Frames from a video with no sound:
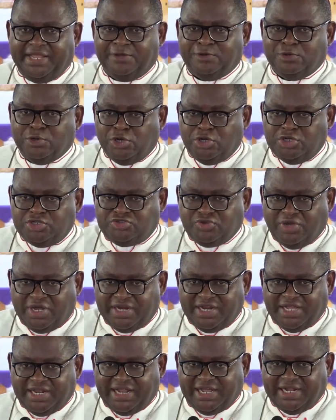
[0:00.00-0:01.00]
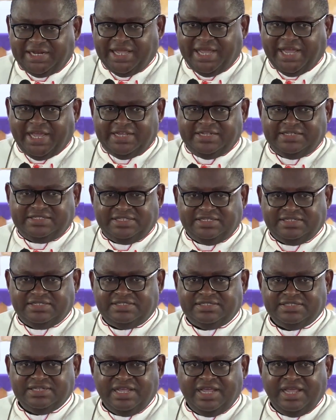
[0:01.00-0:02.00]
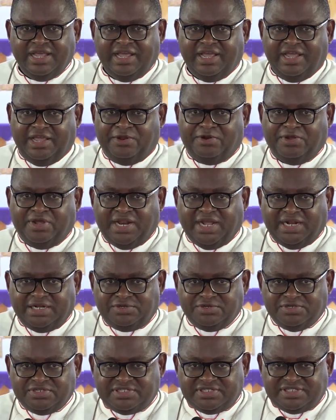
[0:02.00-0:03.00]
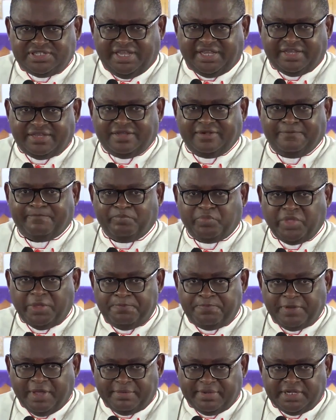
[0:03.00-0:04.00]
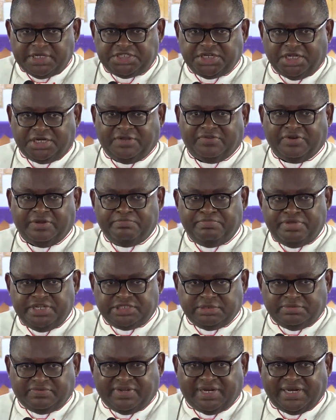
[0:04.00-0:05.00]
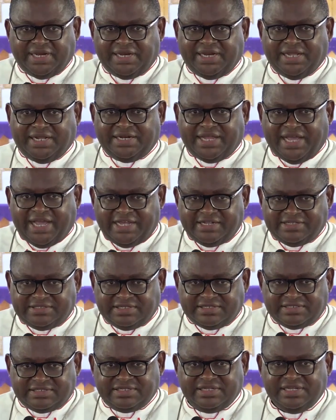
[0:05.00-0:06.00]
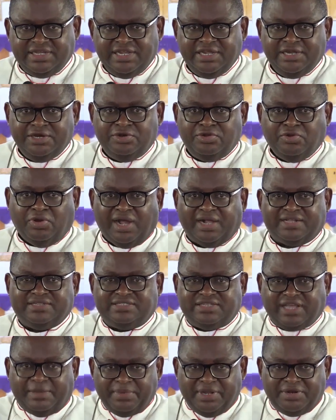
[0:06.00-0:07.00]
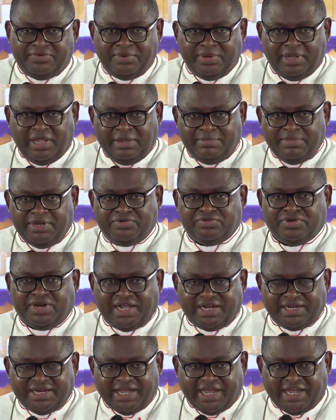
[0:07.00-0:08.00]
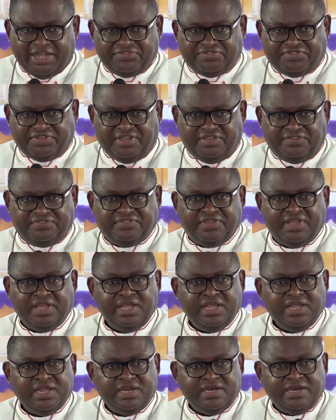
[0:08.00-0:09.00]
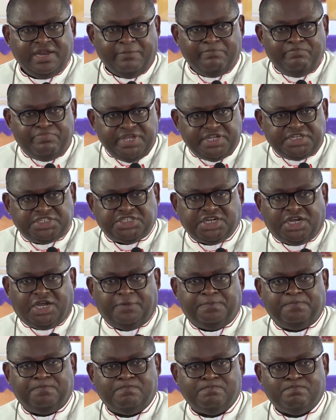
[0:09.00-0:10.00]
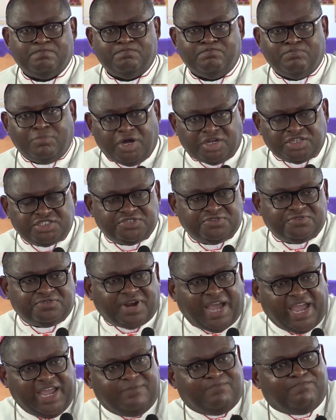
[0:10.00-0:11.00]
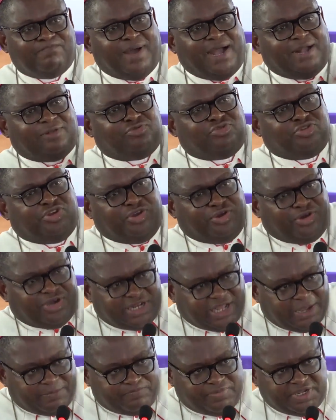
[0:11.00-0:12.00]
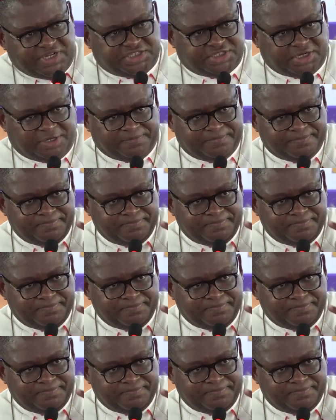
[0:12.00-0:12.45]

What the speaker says: goes to another diocese in order to seek the permission of the bishop of another diocese to accept him into that diocese, the bishop must write back to the other bishop